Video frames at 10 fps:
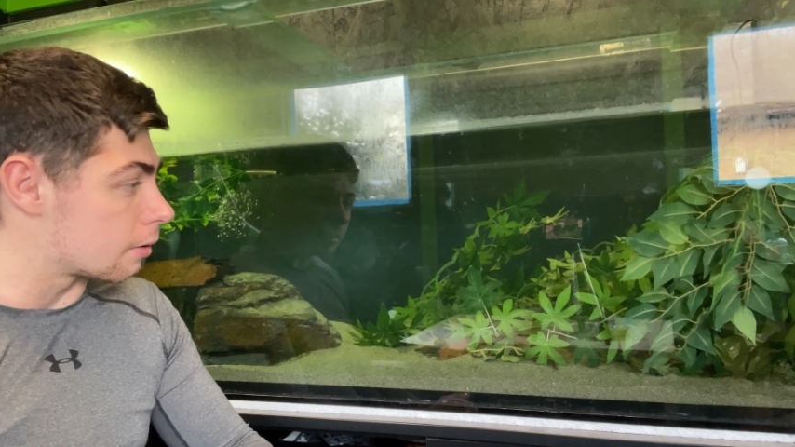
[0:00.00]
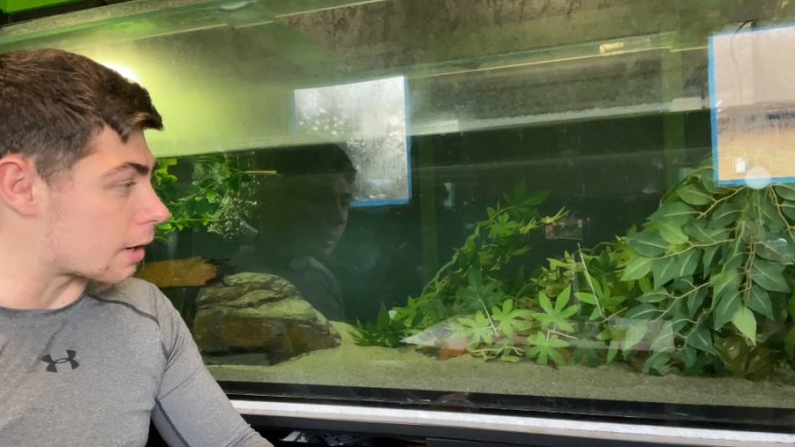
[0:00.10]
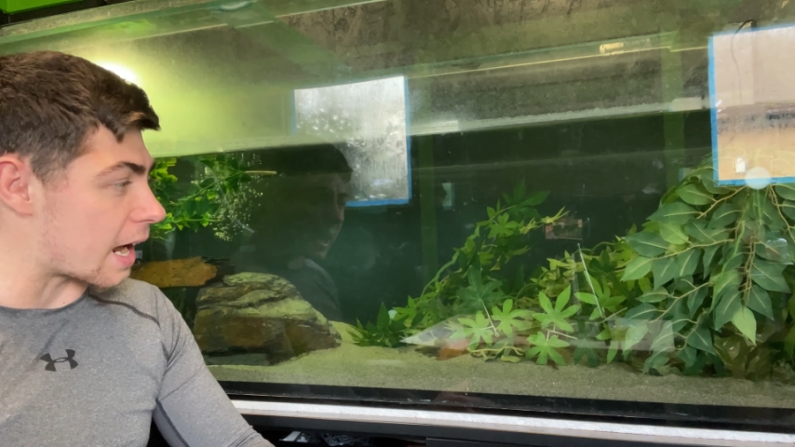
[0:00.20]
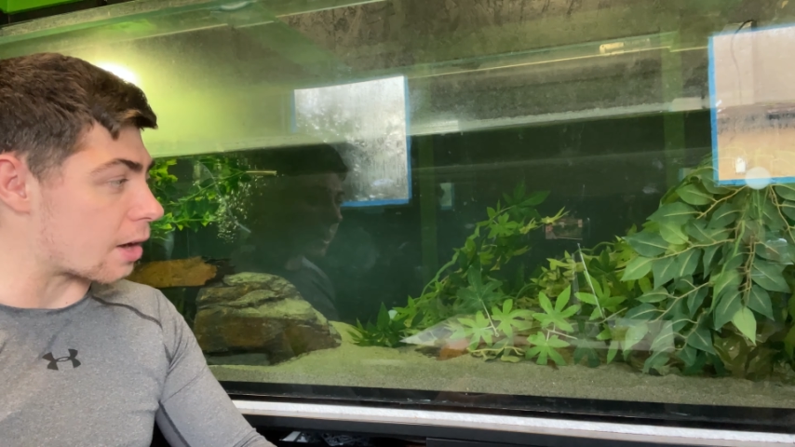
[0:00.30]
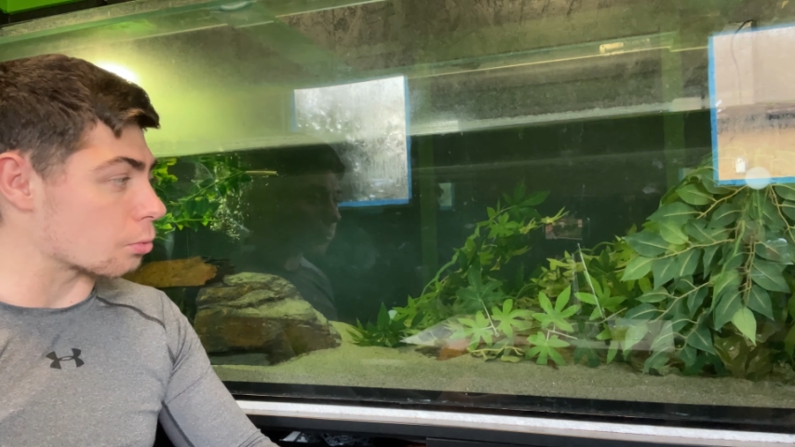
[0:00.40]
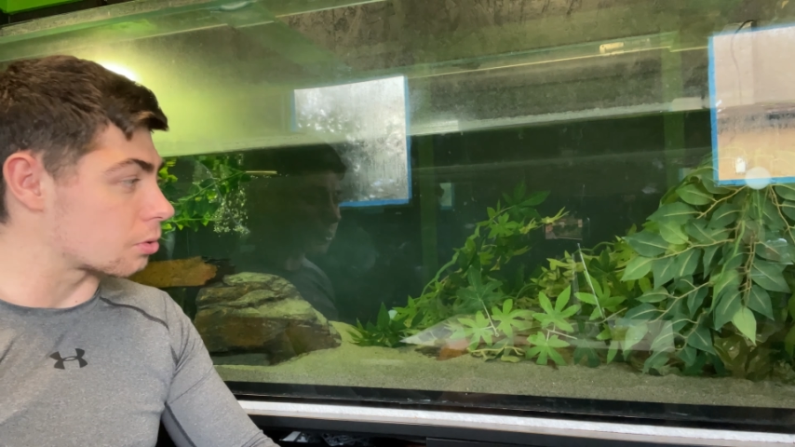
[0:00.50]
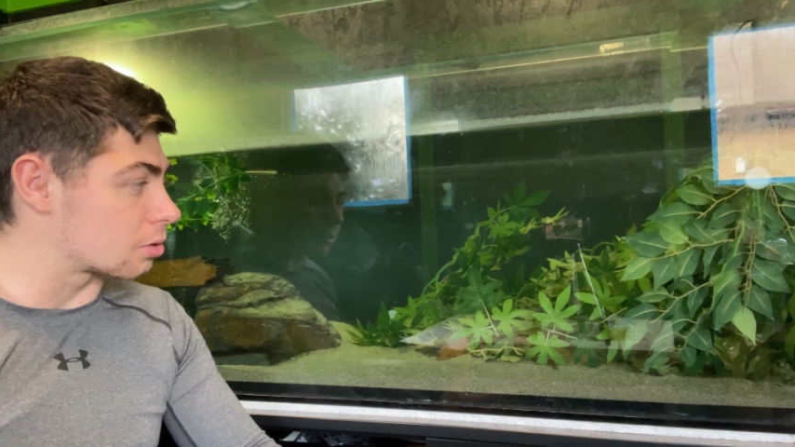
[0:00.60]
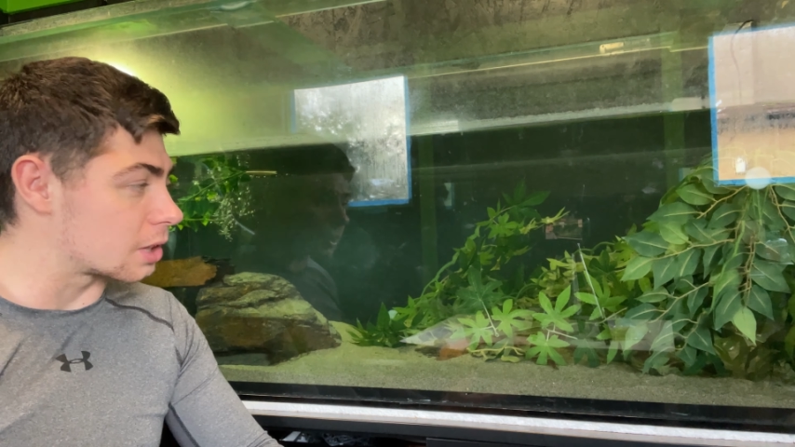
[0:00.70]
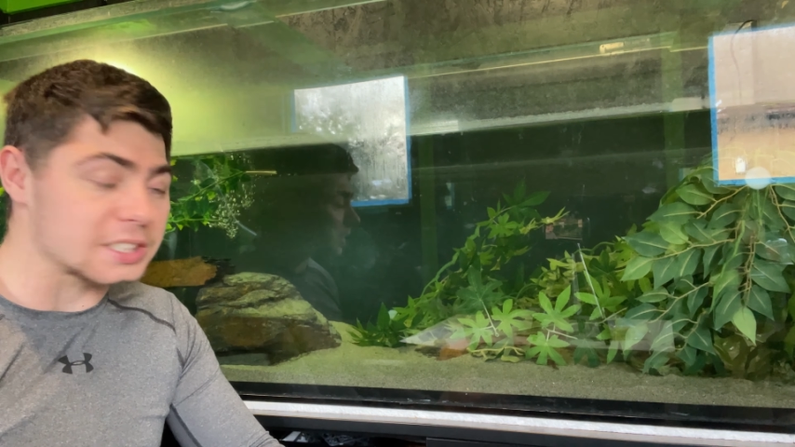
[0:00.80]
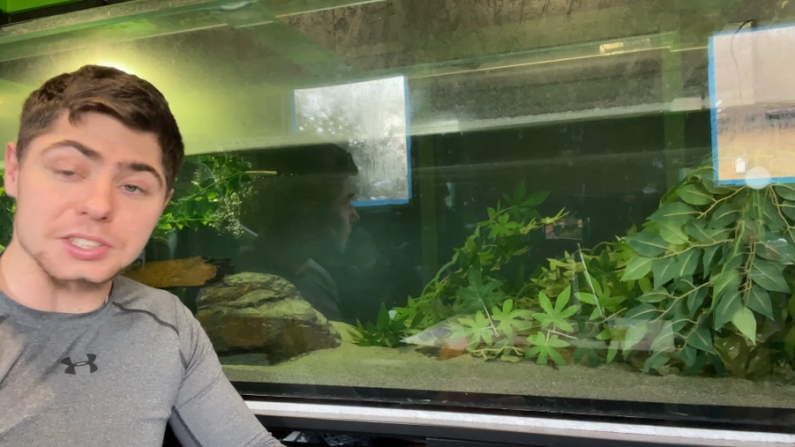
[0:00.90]
Now
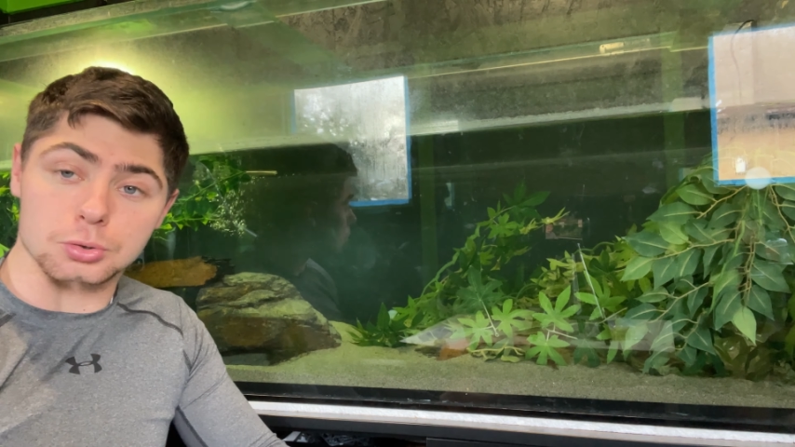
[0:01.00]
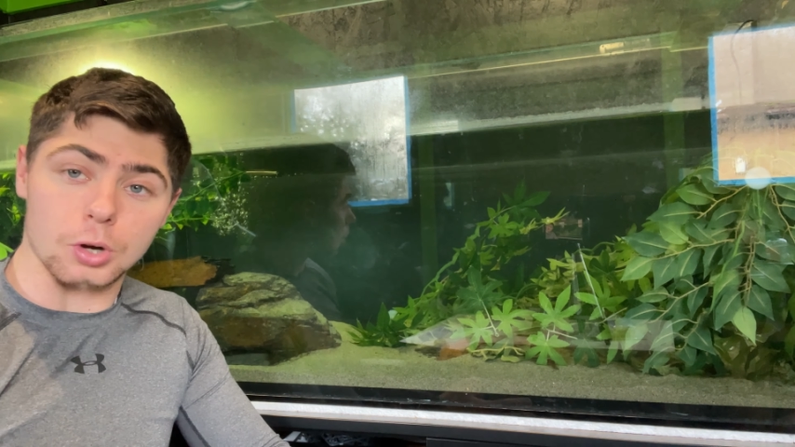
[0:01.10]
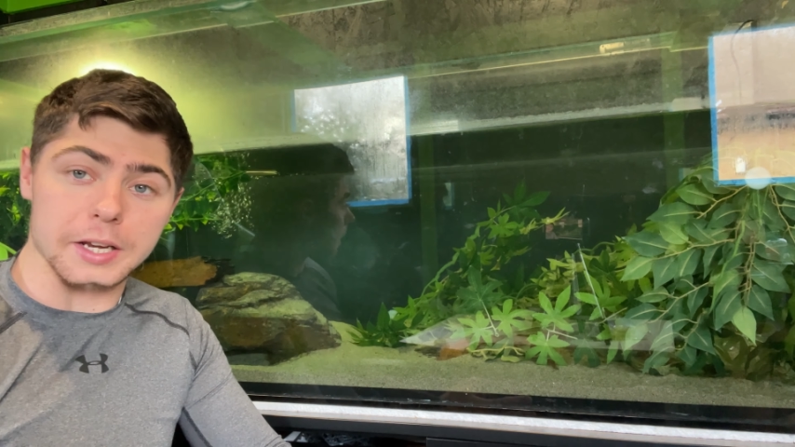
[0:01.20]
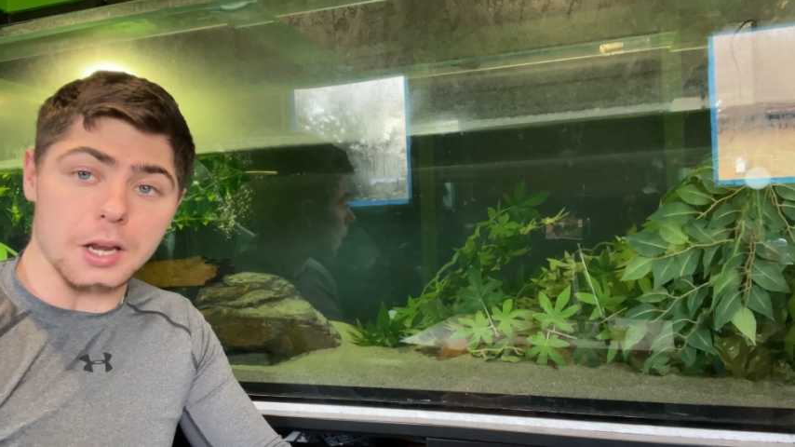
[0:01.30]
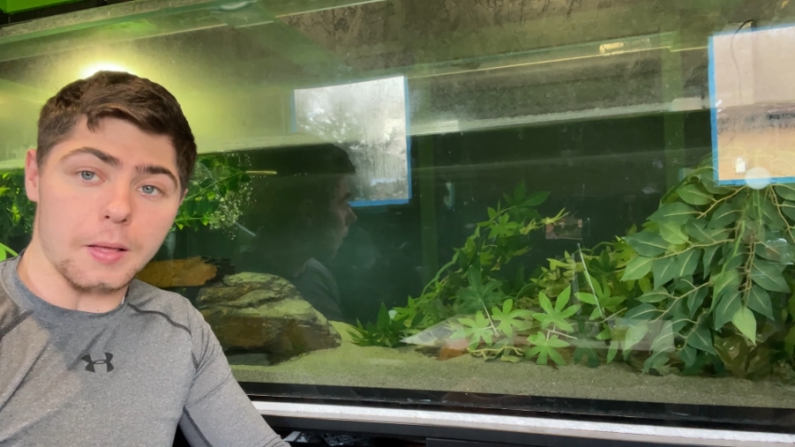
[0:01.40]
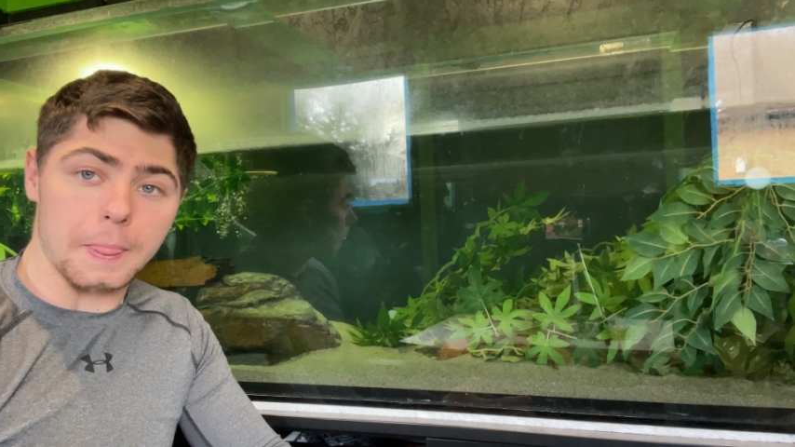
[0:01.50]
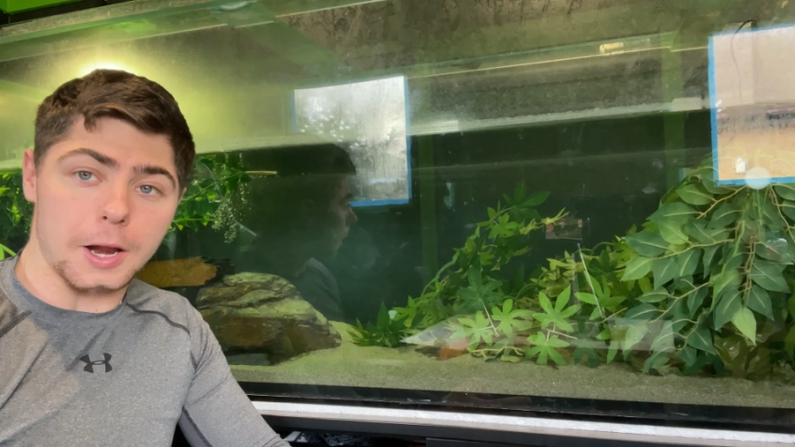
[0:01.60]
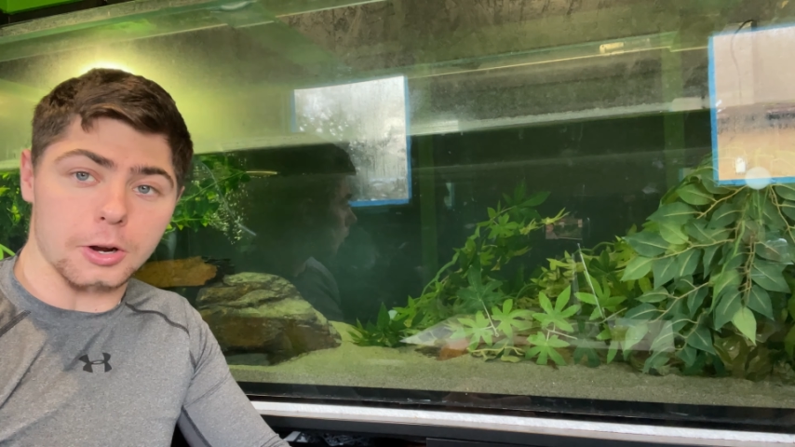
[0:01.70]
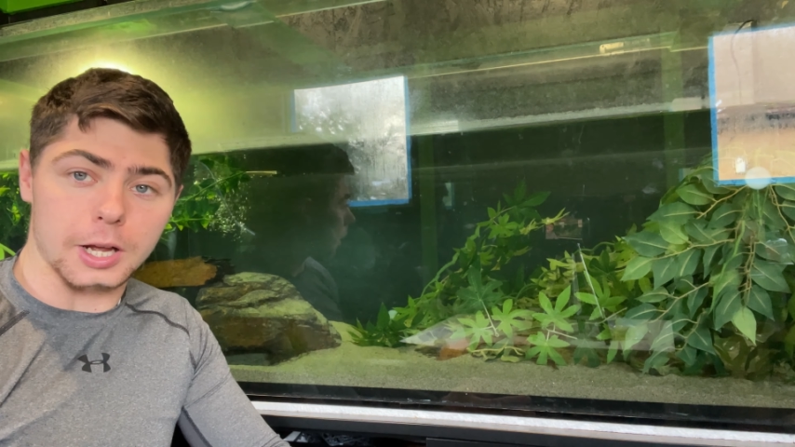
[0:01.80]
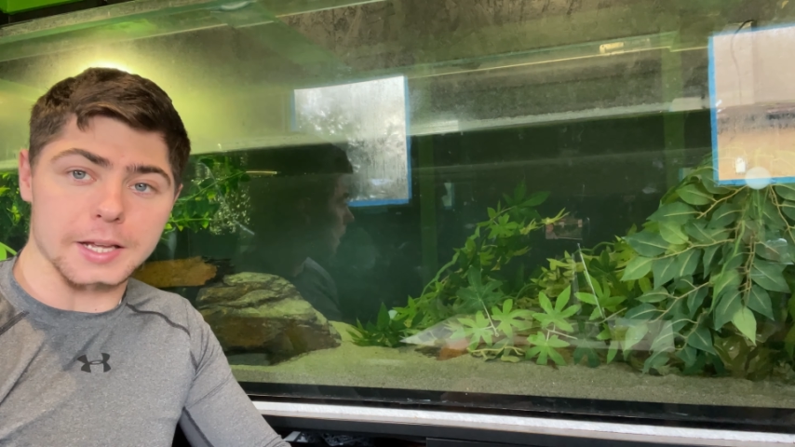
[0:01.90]
this is great,
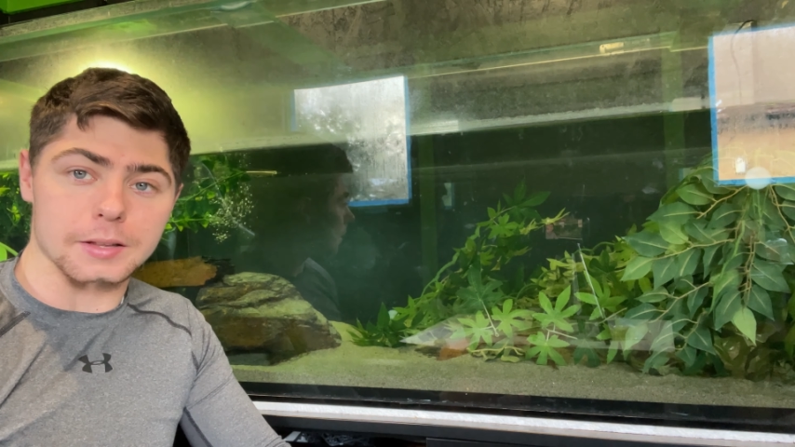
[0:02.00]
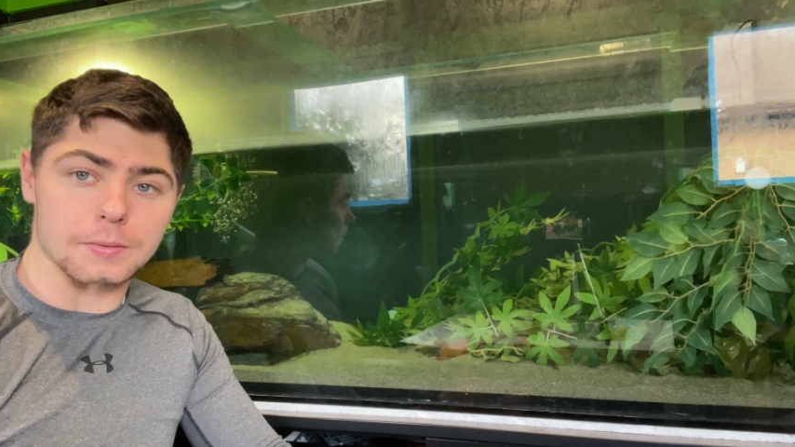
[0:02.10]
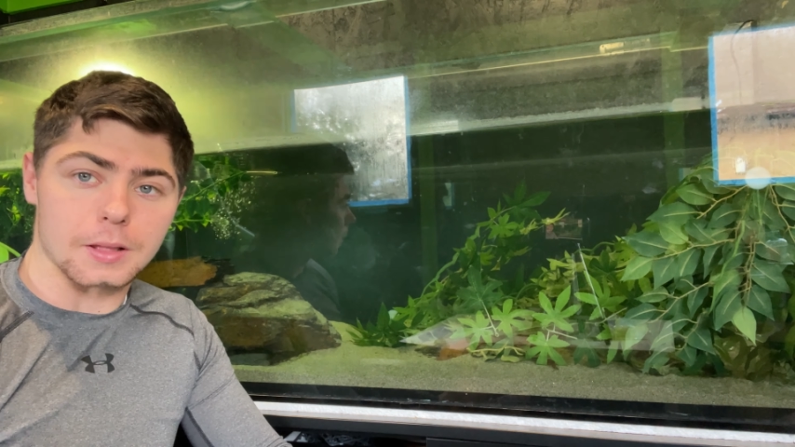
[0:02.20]
okay?